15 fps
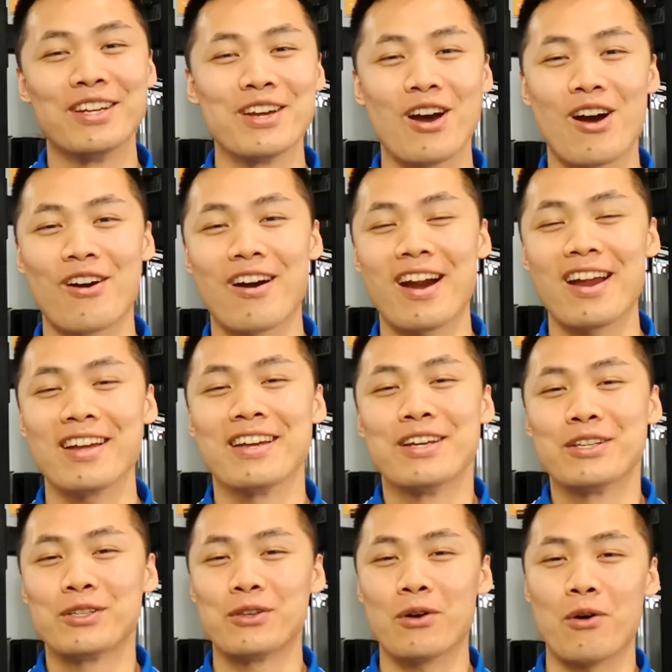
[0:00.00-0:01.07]
All right,
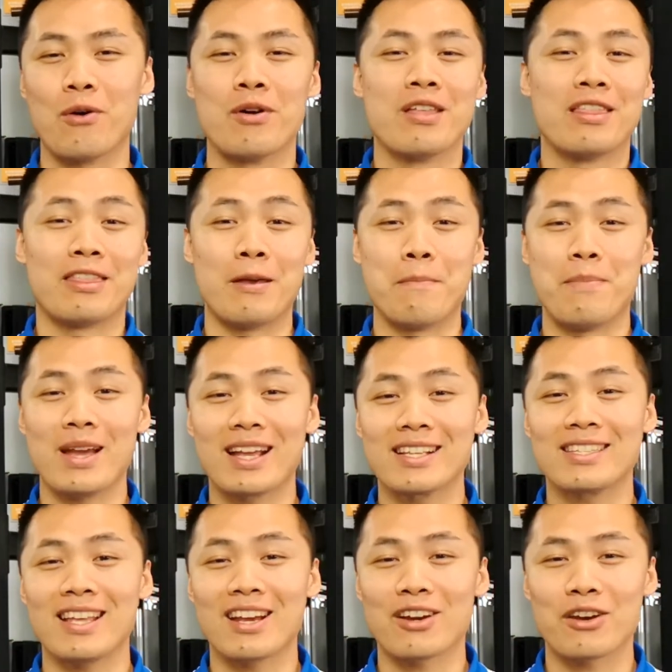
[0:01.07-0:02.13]
so the biggest
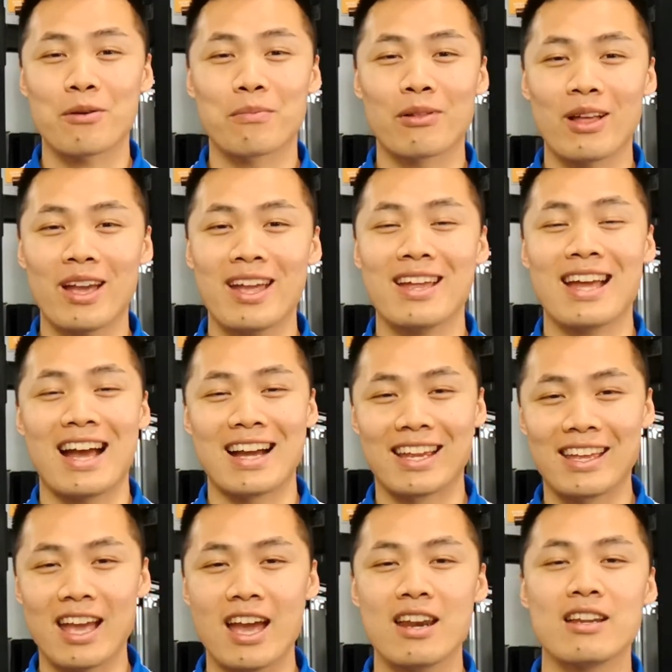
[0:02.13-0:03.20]
thing on your plate,
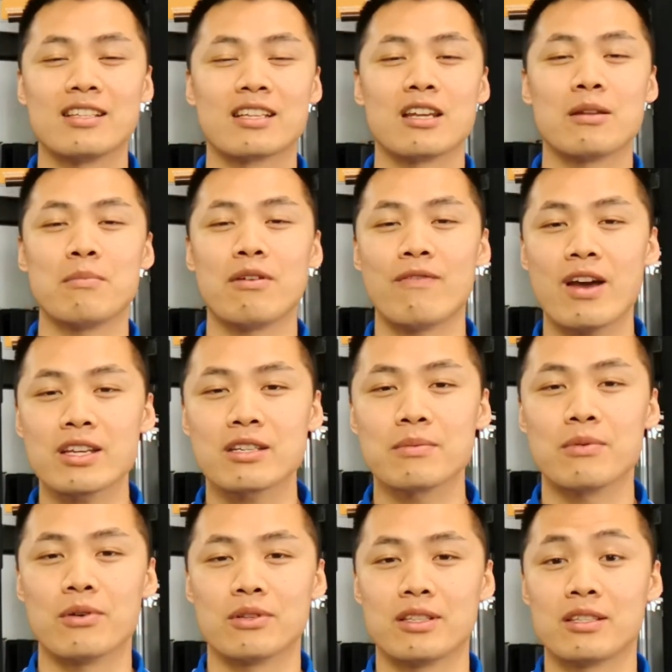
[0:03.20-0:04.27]
again, is gonna be
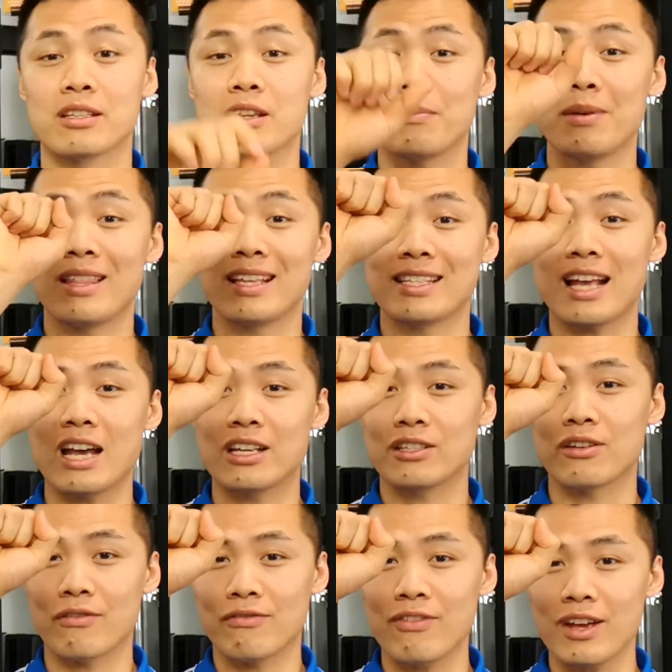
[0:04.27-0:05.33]
vegetables. This is gonna be the size of
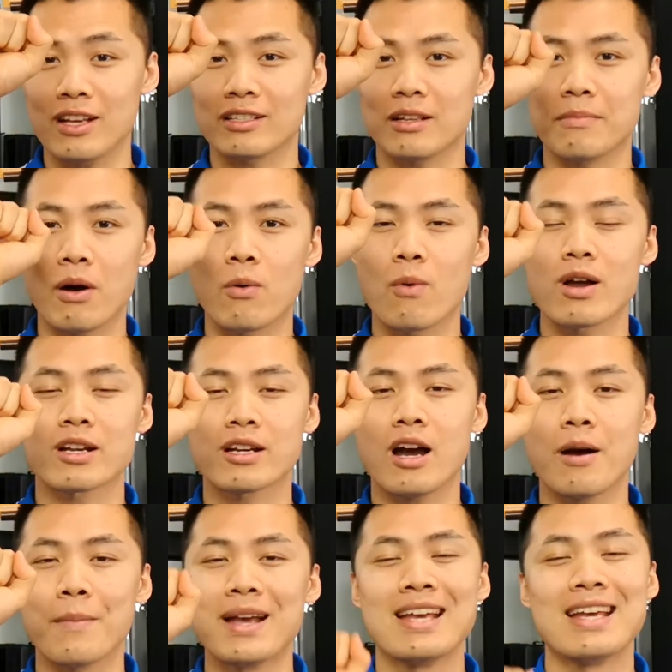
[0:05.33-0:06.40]
your fist, about 1 cup.